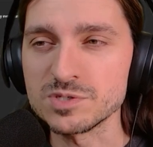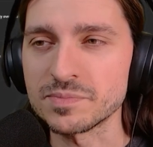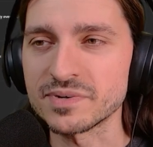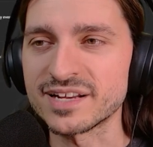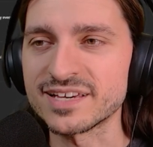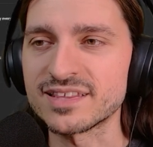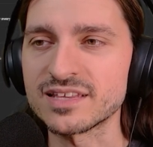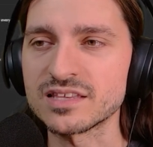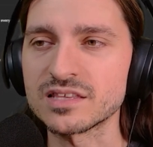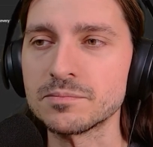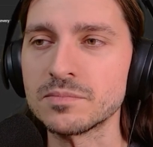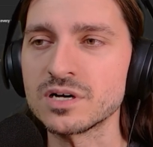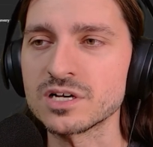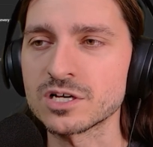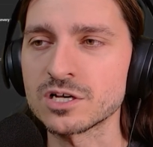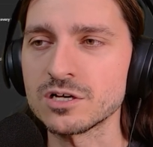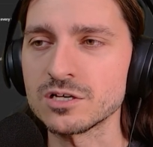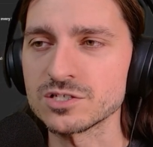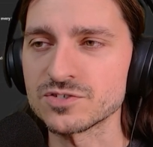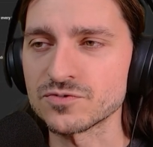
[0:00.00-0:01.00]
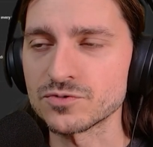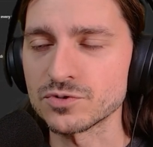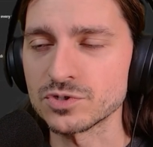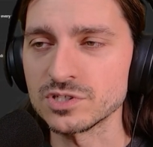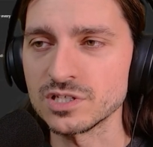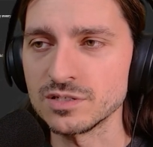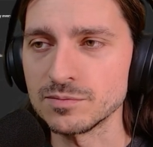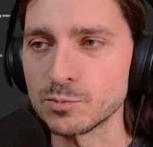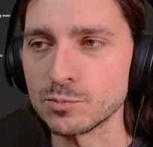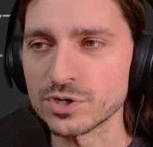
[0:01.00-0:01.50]
but I think the monk calls for a
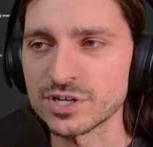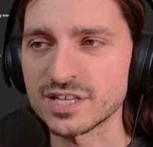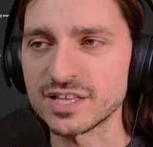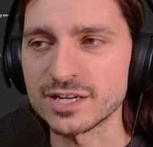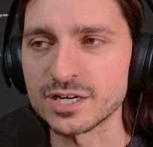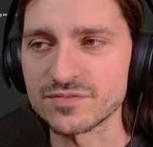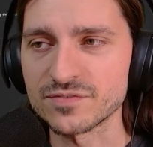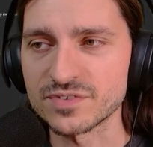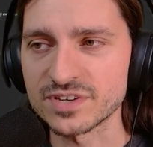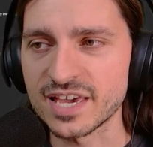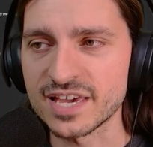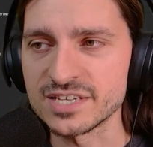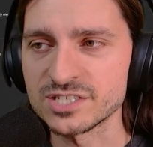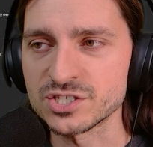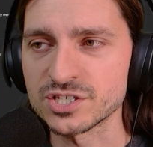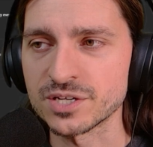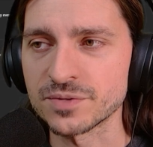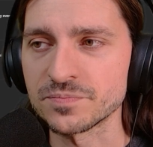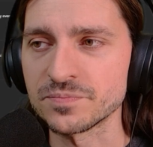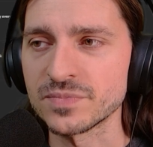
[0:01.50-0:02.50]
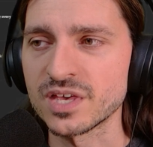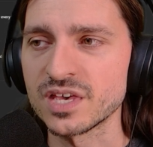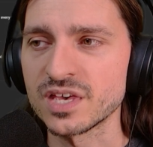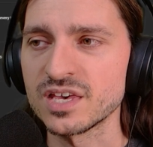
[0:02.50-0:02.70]
little more clarification.